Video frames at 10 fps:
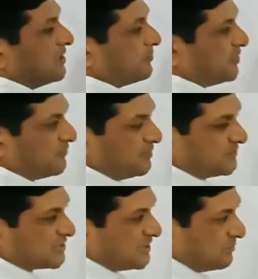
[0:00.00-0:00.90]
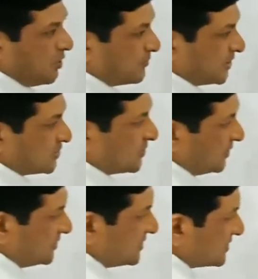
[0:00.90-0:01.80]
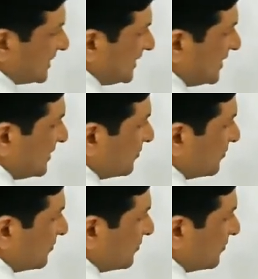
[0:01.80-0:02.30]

Perform the same operation on this side.